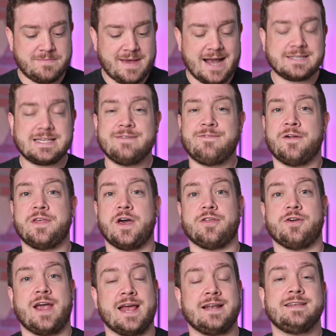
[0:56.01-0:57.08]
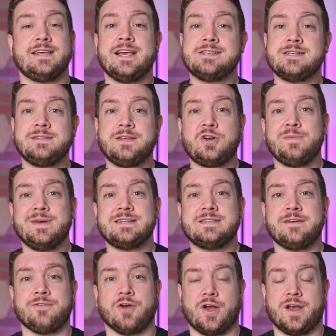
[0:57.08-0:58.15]
MagSafe, on the other hand, is a little bit
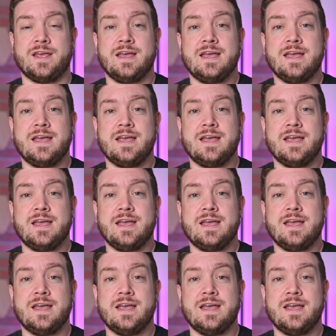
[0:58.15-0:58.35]
different.